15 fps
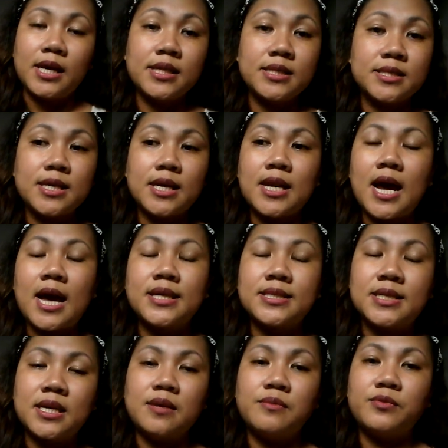Instead,
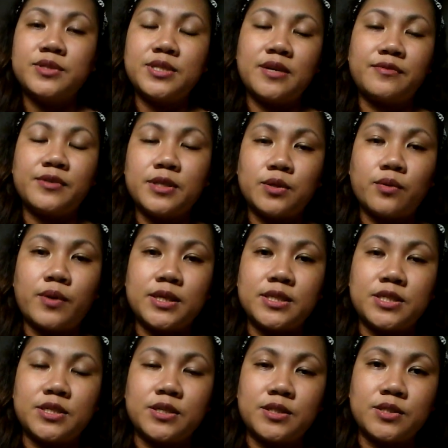ask him with different
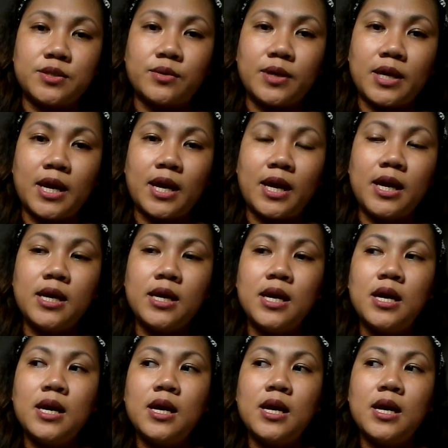questions, okay?